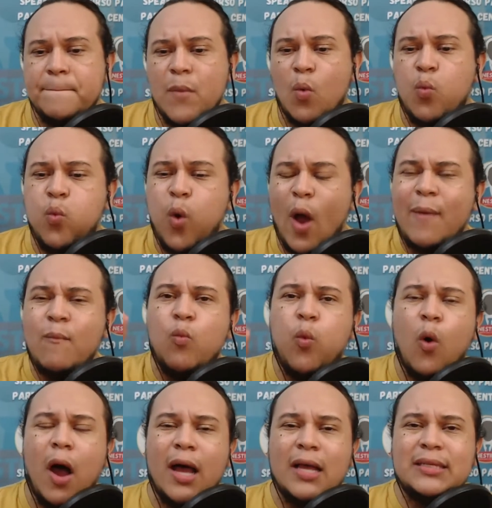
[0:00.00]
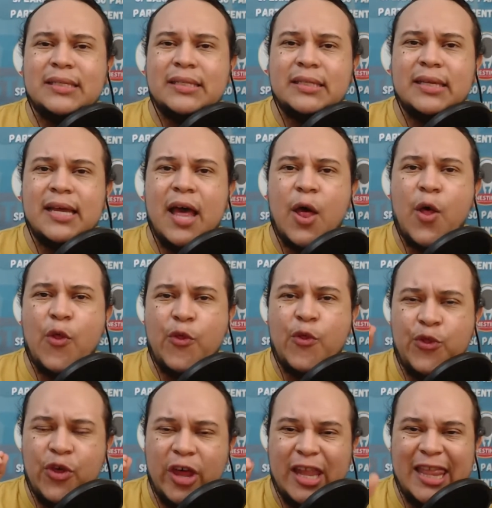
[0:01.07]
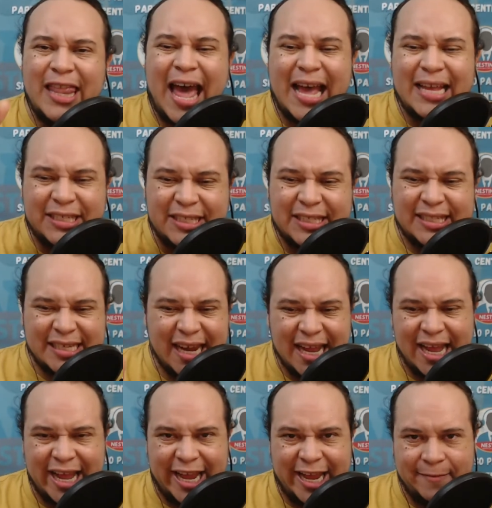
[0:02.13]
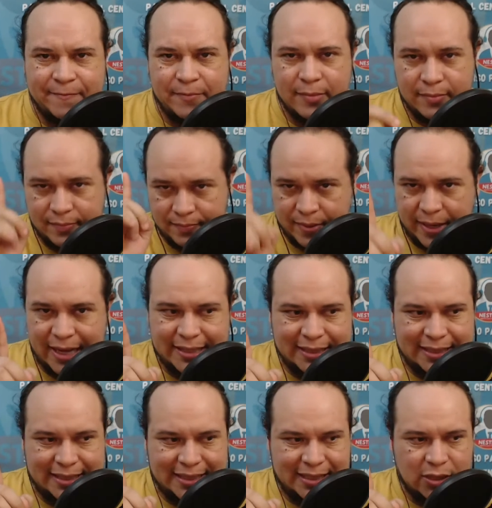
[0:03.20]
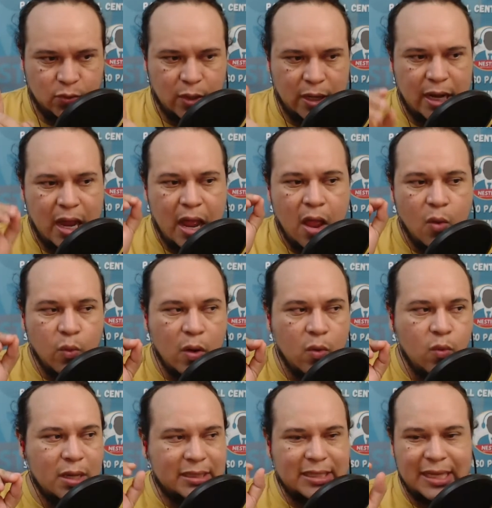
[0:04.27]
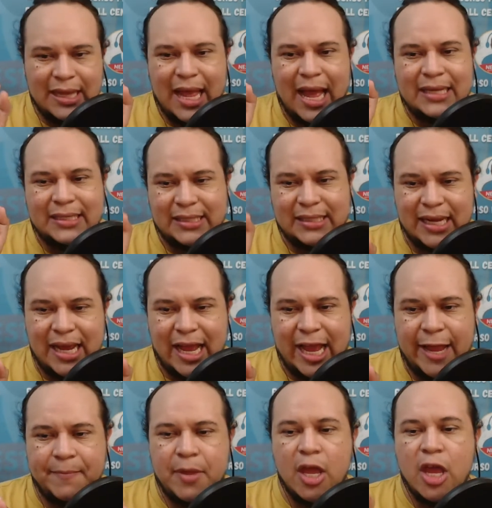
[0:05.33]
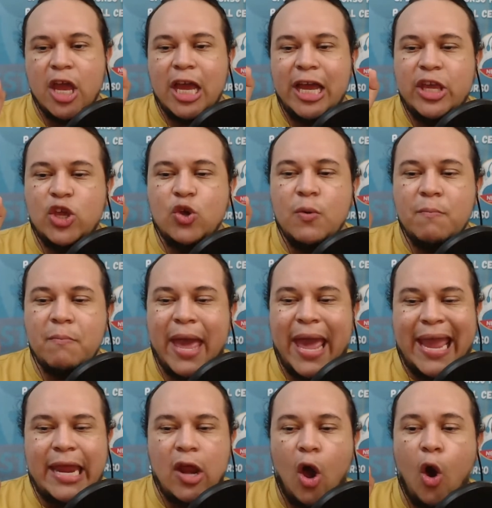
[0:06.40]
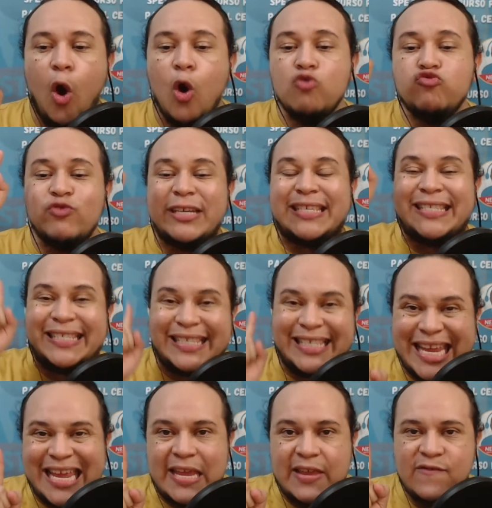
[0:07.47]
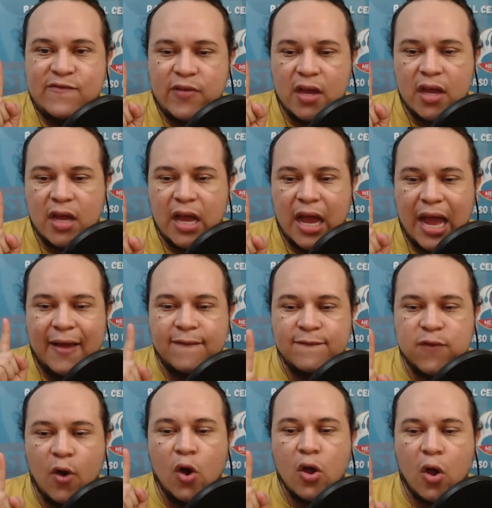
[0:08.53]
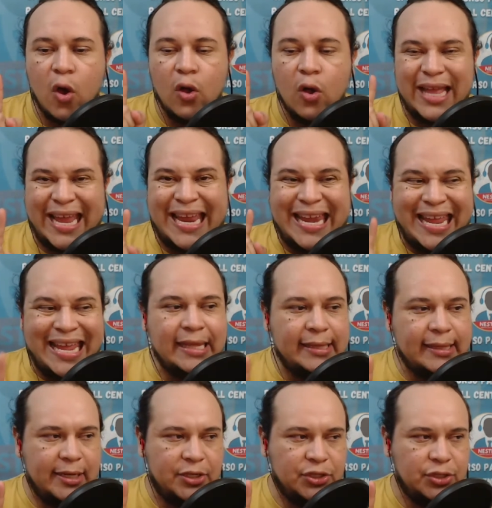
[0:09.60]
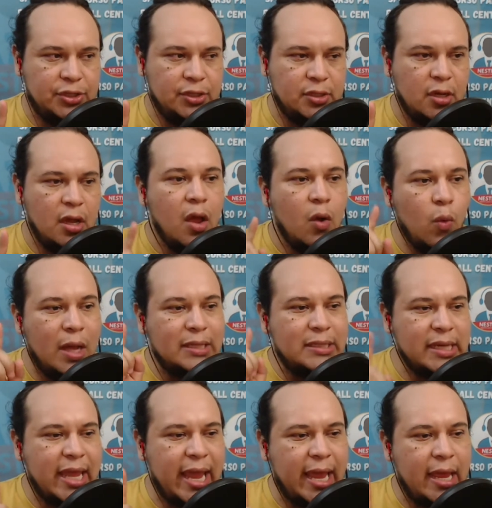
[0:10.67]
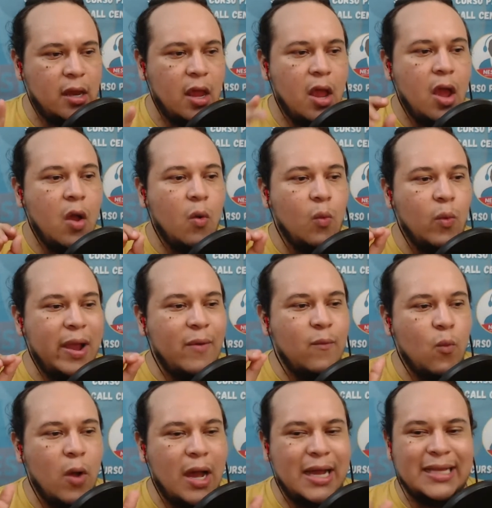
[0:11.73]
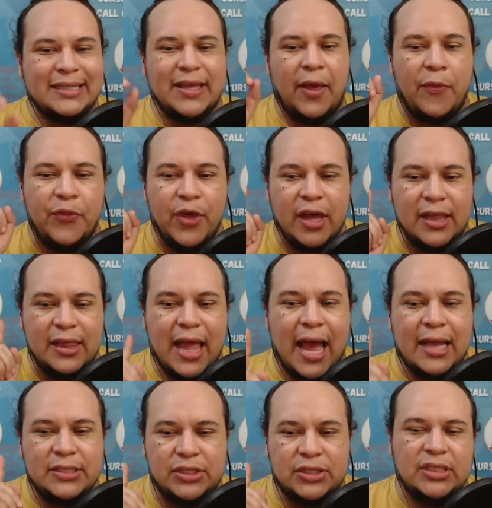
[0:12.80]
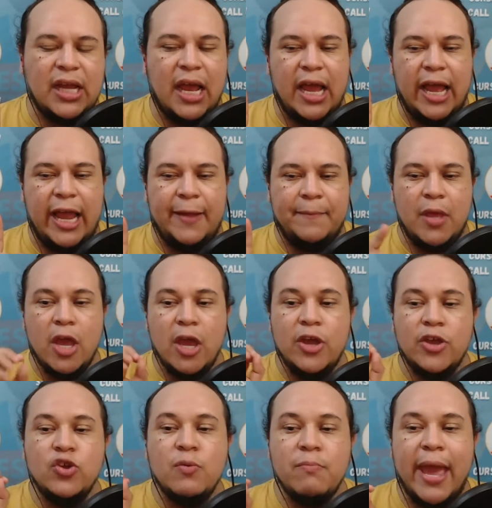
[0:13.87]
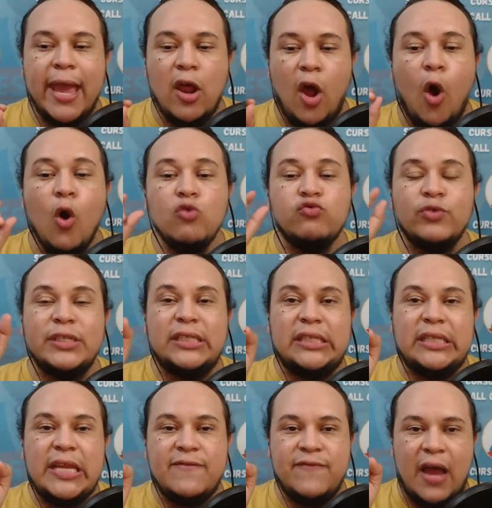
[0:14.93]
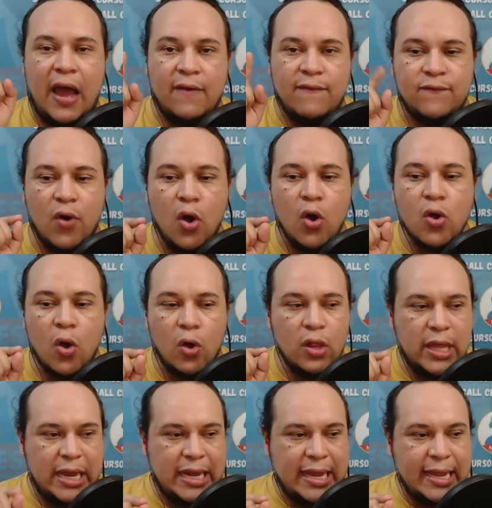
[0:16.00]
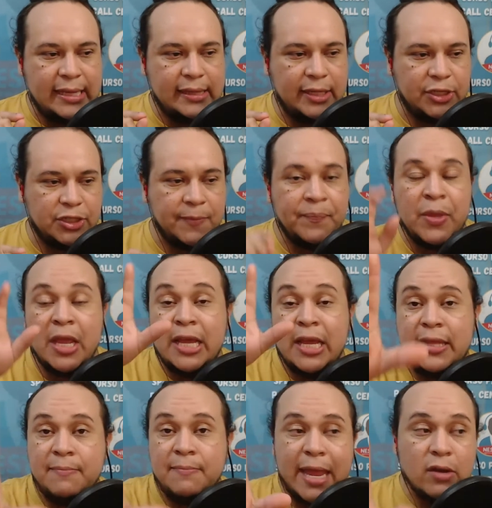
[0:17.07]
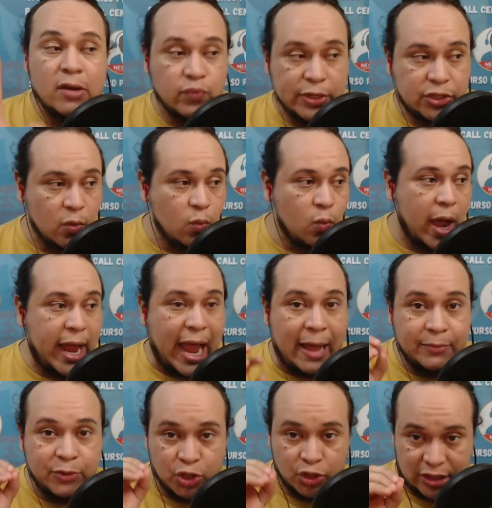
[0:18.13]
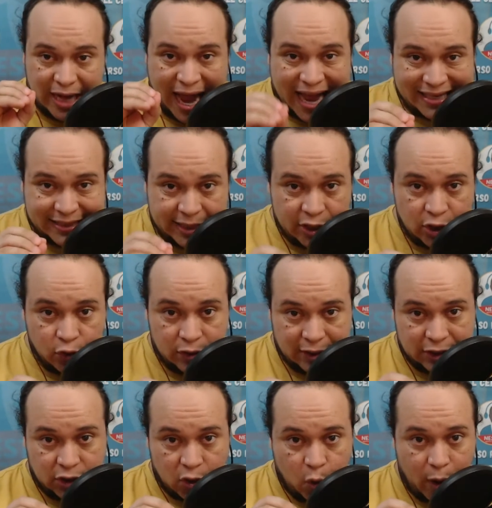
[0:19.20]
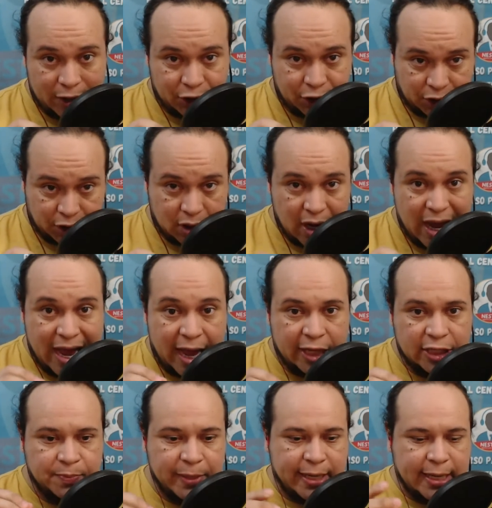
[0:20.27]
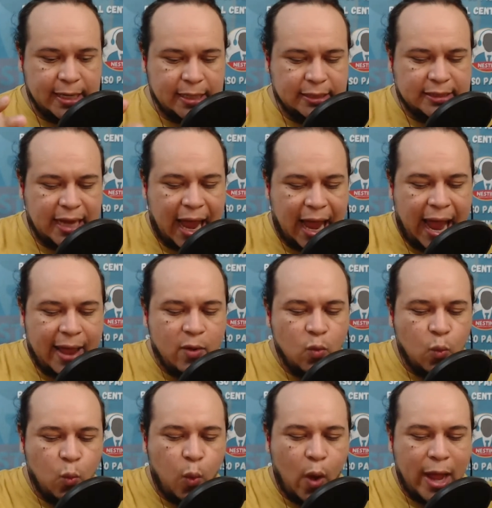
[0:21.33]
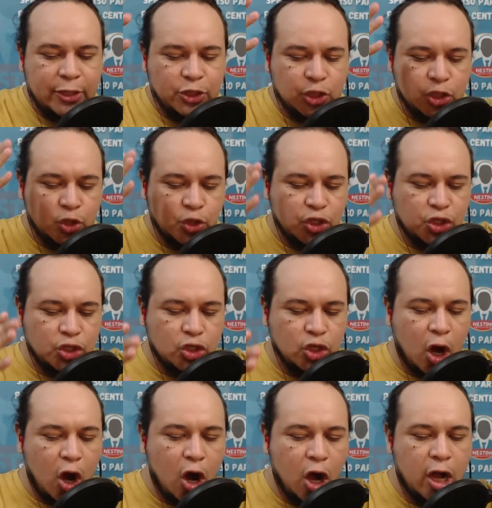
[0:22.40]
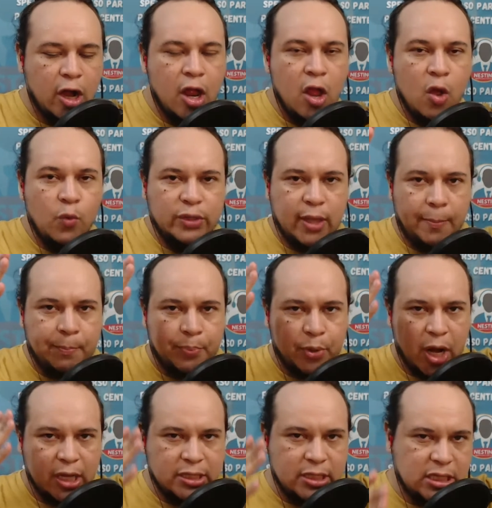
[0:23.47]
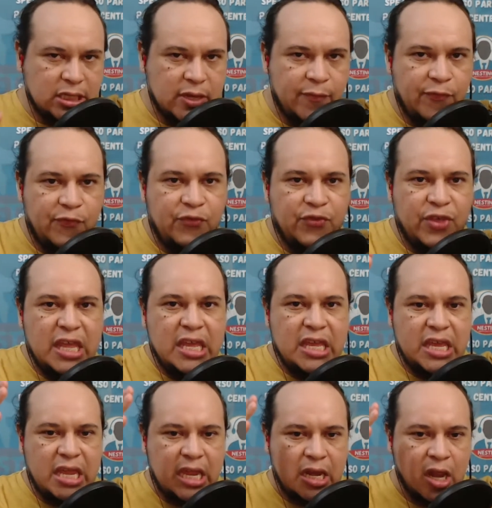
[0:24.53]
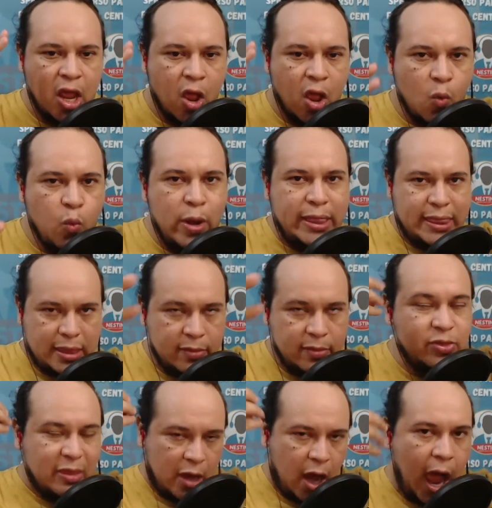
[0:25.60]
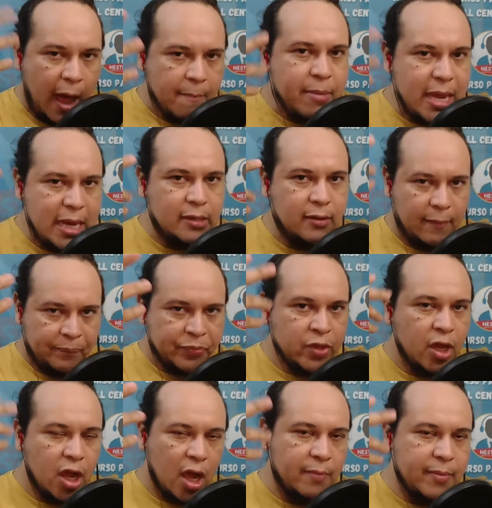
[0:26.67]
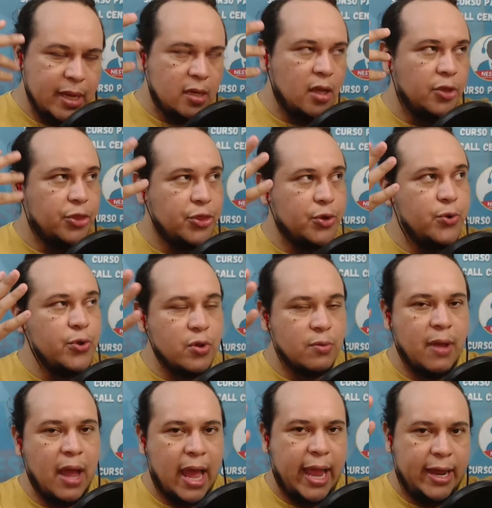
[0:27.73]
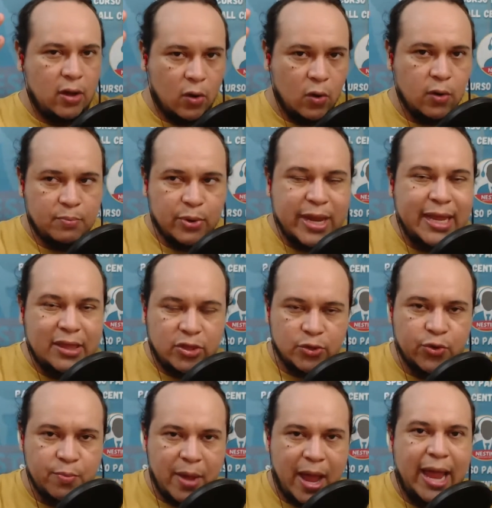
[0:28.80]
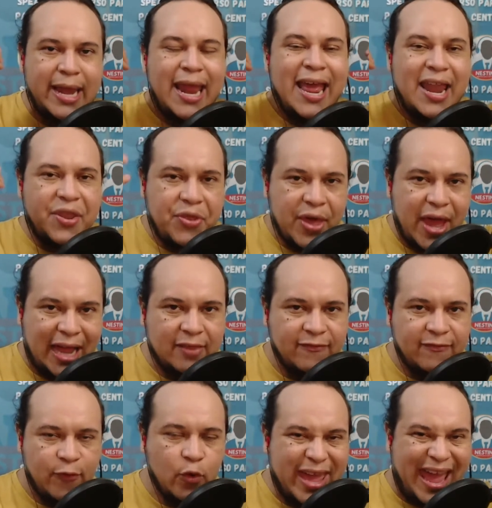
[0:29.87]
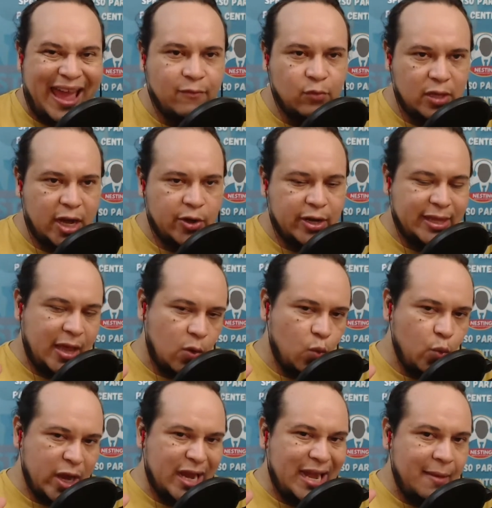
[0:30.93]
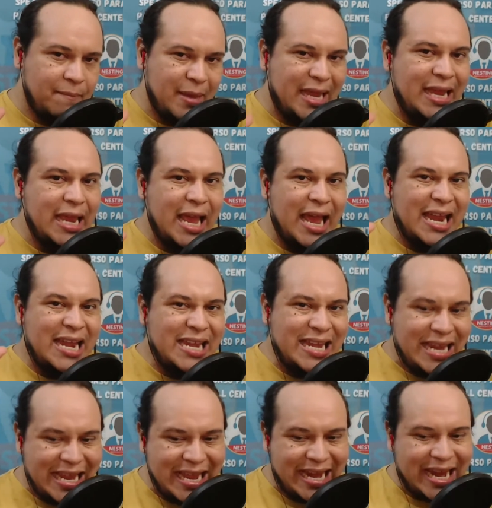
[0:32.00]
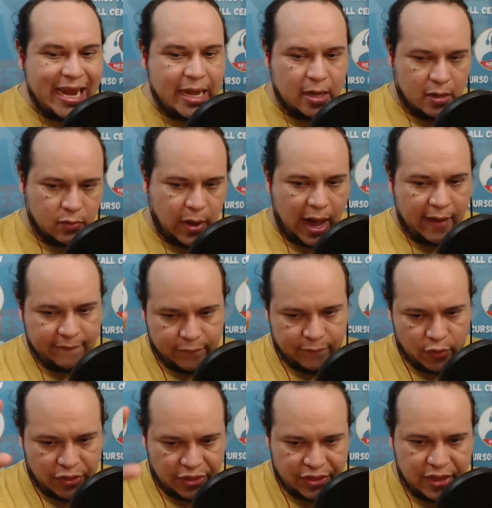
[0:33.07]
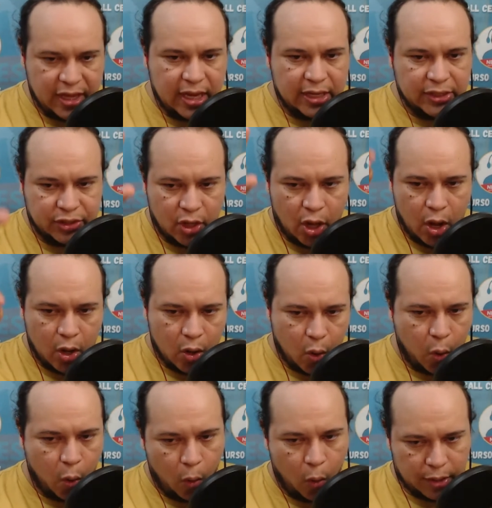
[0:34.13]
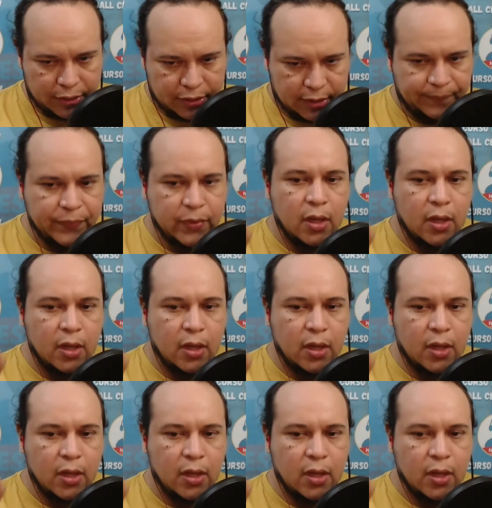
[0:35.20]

When was the last time? Pay attention to this one. When was the last time you made or receive a phone call in English? Once again, when was the last time you made or receive a phone call in English? The main reason why I'm just asking you this question is because I want you to start with the process of thinking, with coming coming through your mind or bringing through your mind that vocabulary that we're going to be needing, right, for this course.